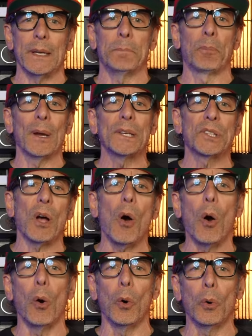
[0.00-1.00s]
It brings a
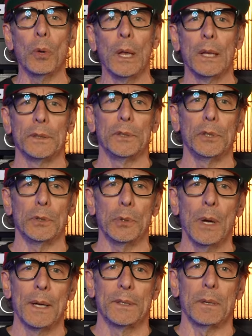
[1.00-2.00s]
whole
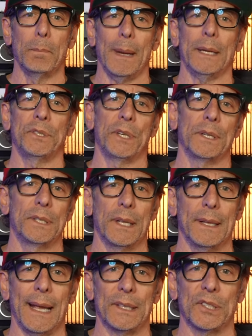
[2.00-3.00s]
new dimension to that